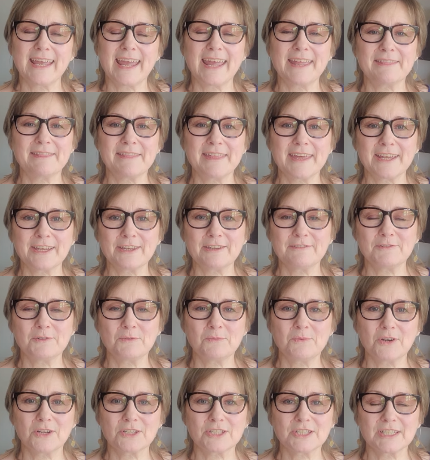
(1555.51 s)
and thank you for
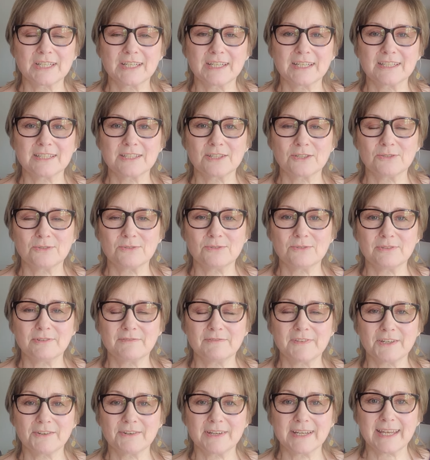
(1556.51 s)
watching to the
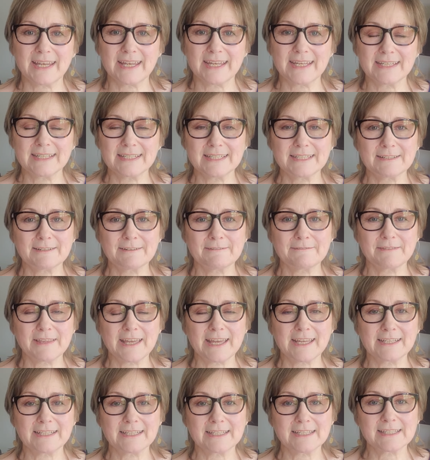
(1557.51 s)
very end, if
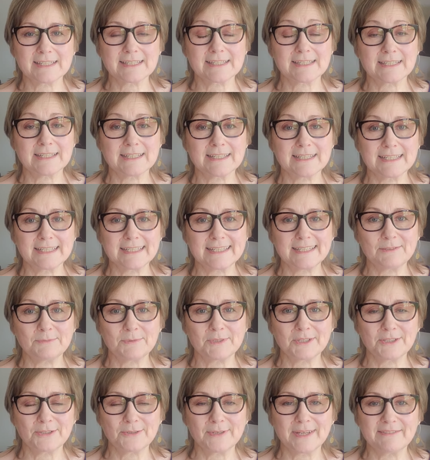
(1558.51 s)
that is indeed
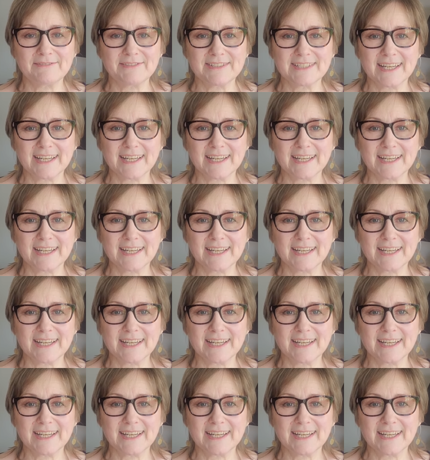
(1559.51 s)
what you have